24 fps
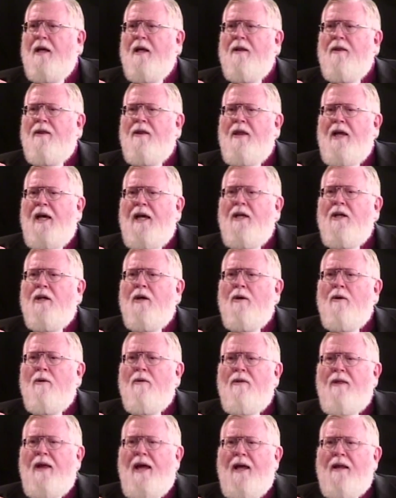They
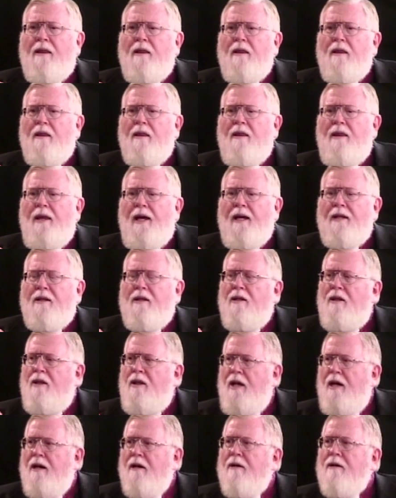know that
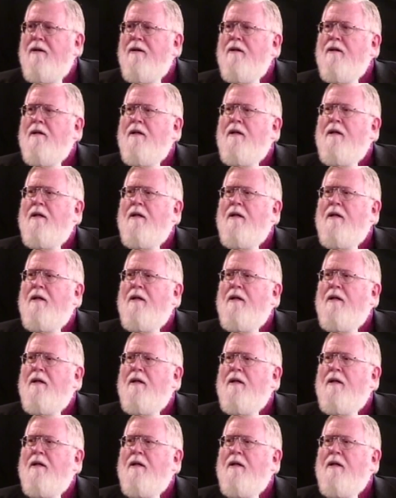their